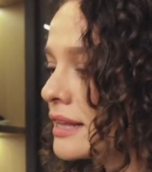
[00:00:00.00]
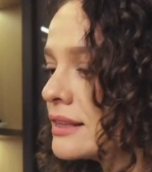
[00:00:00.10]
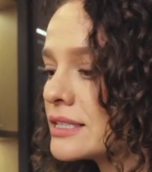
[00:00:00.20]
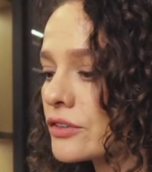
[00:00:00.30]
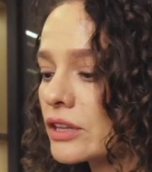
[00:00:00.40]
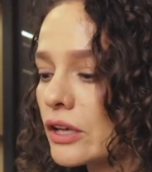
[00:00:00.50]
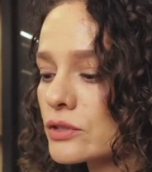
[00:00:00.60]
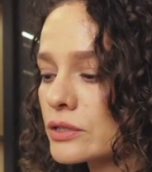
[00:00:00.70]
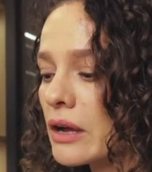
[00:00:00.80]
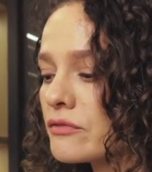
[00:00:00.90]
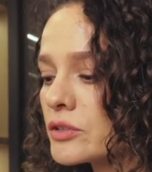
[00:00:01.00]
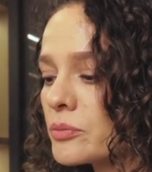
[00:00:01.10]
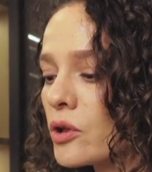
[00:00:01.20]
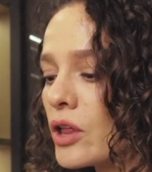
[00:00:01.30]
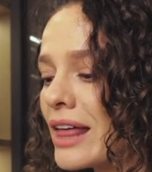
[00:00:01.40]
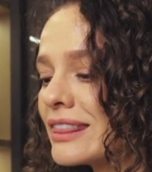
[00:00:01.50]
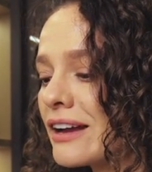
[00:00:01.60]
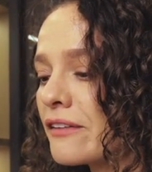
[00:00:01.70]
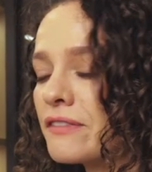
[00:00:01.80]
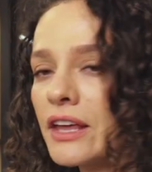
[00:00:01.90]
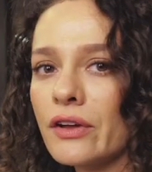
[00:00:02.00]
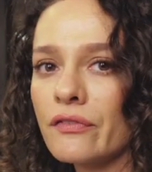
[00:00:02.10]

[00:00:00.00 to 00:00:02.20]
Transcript: and these are really also comfortable and they're very,